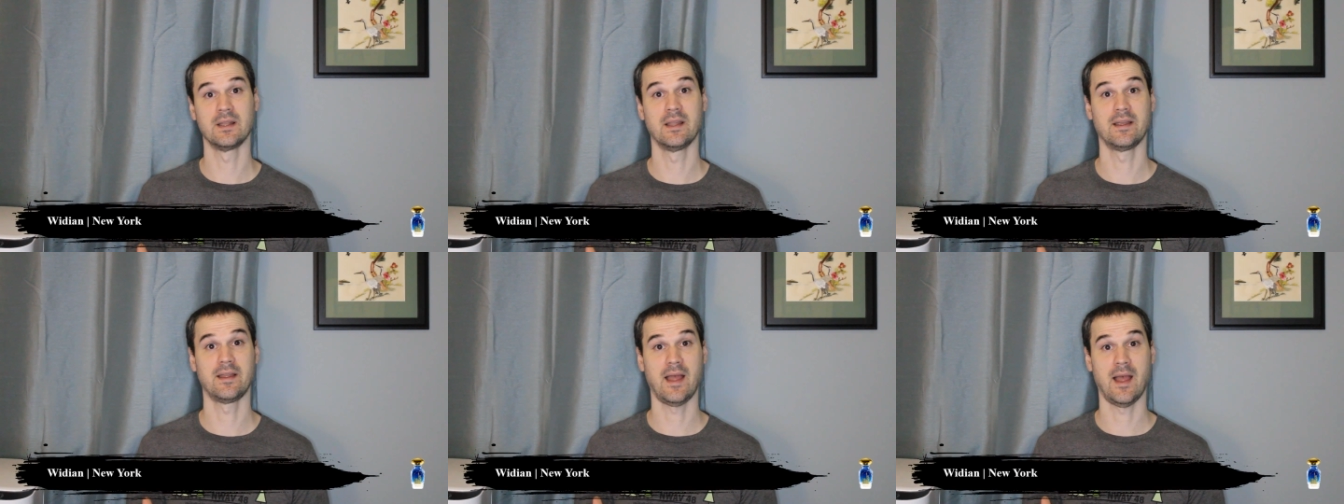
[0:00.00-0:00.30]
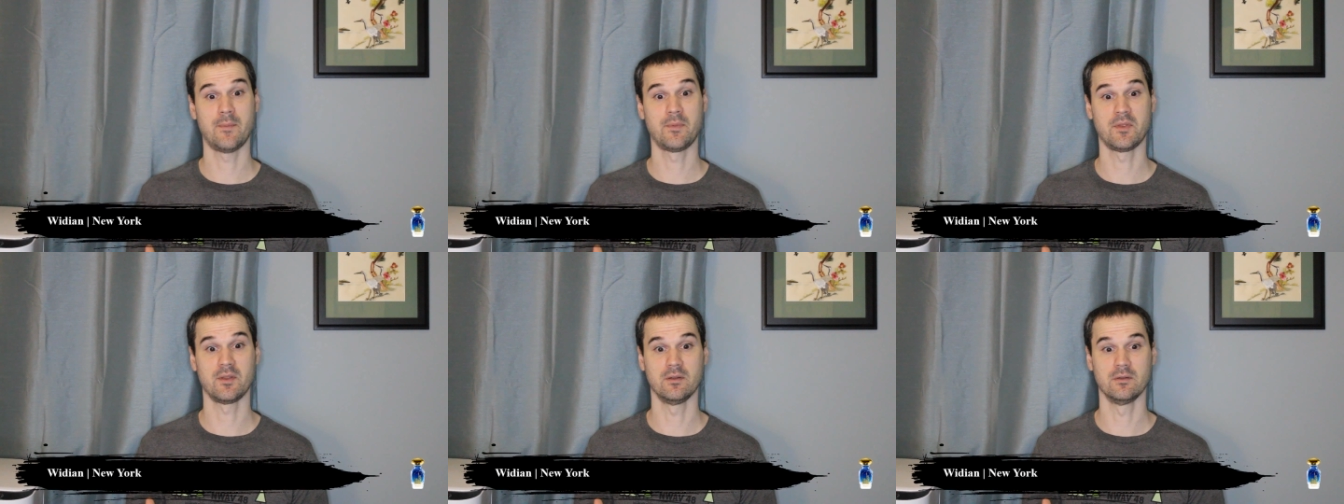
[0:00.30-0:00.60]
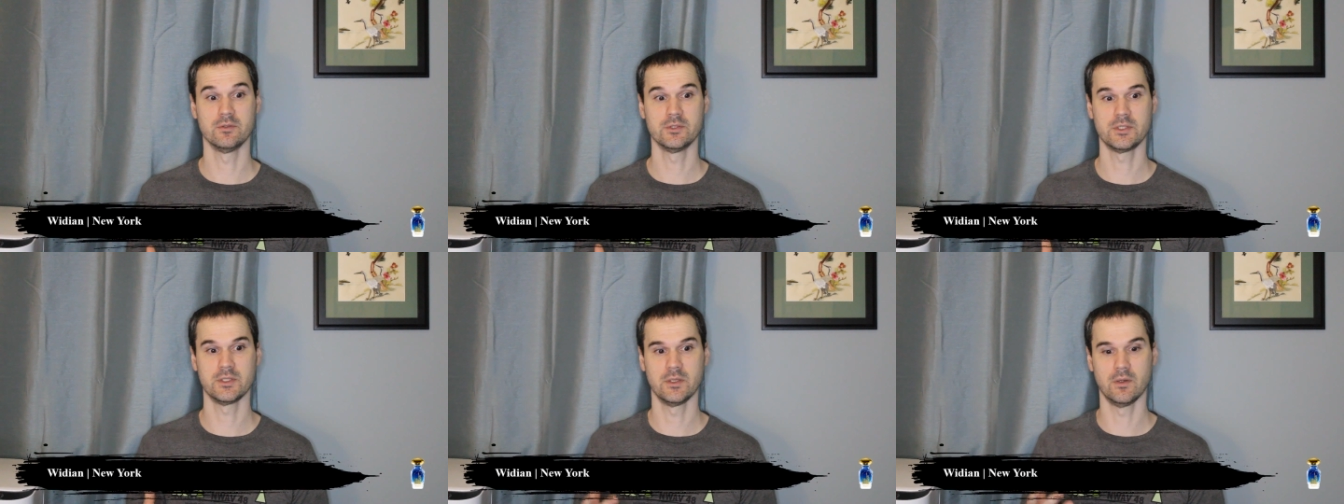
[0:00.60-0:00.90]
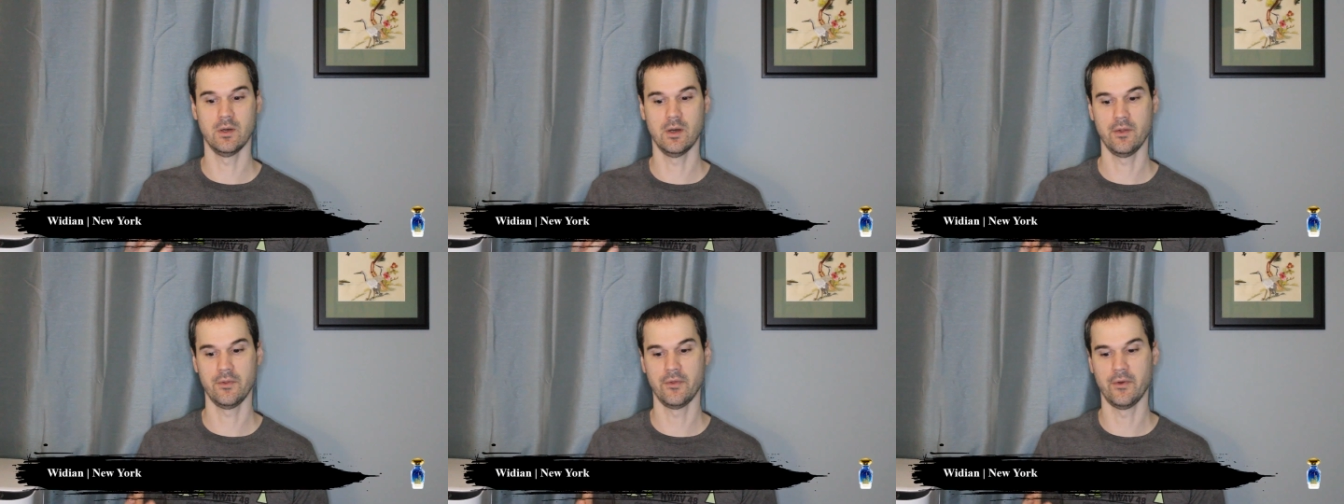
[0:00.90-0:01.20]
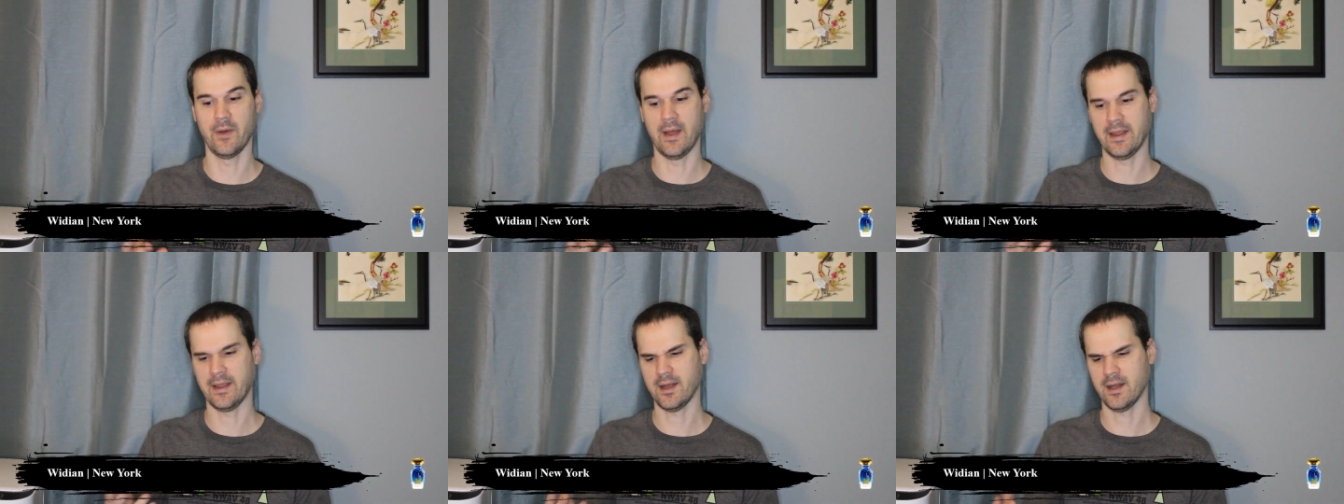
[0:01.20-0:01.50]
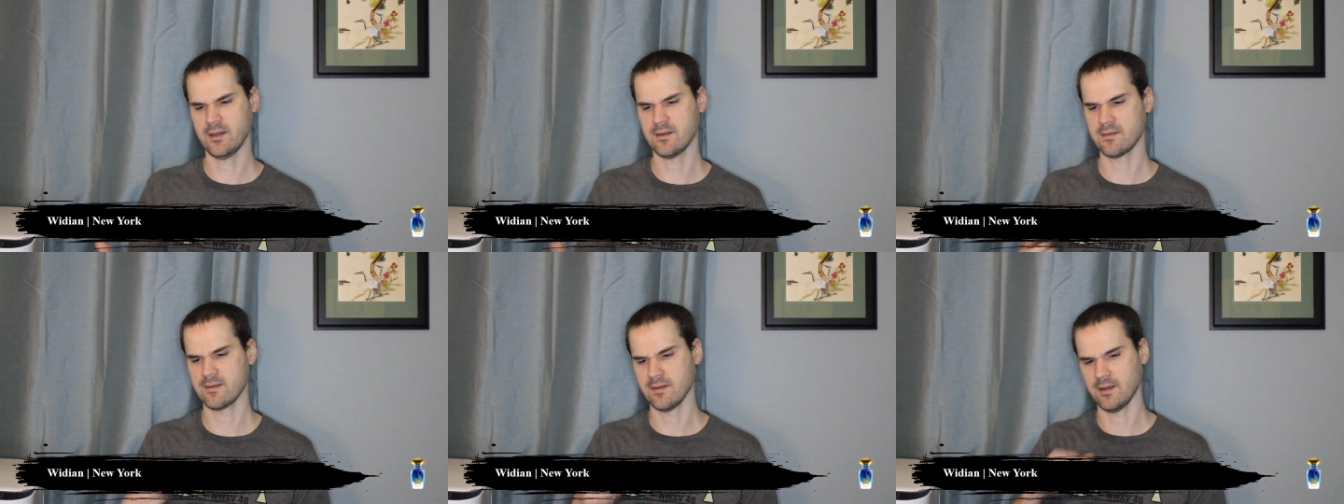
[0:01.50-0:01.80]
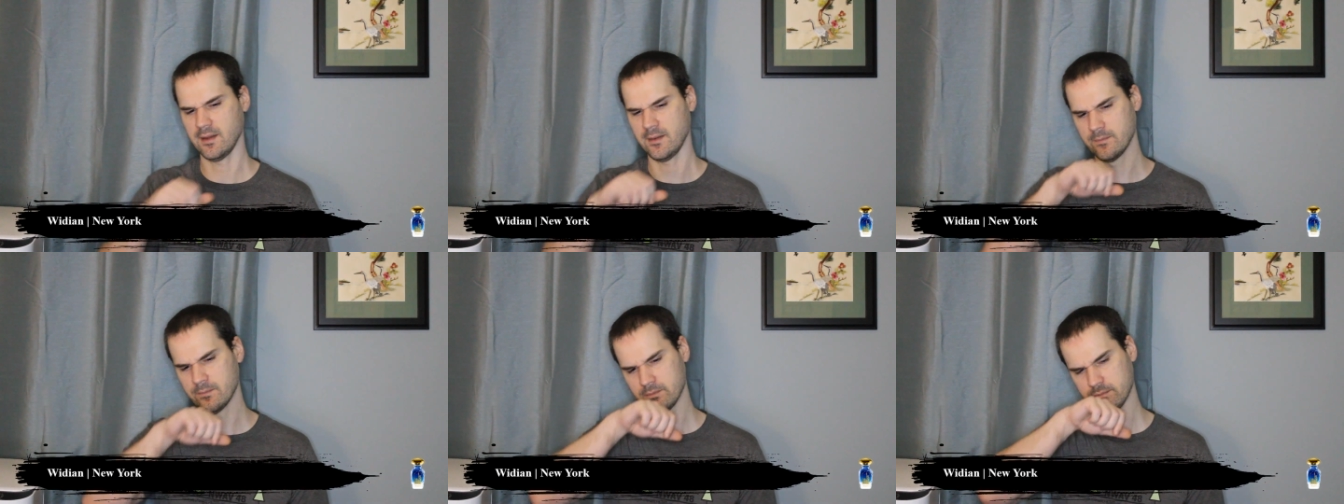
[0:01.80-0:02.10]
like Absolutio, although I gotta
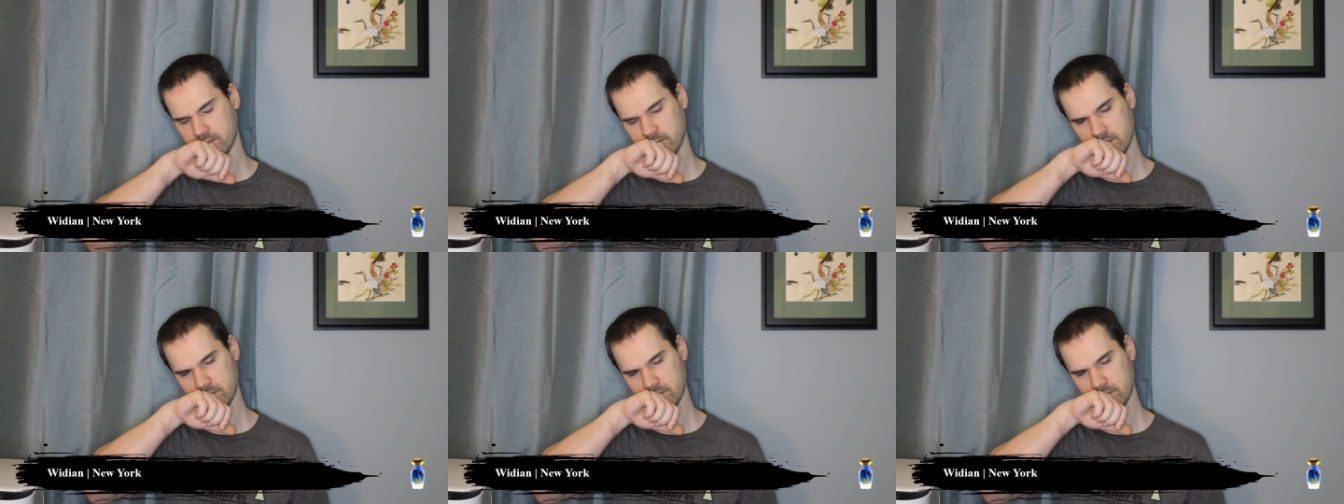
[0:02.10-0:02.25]
say,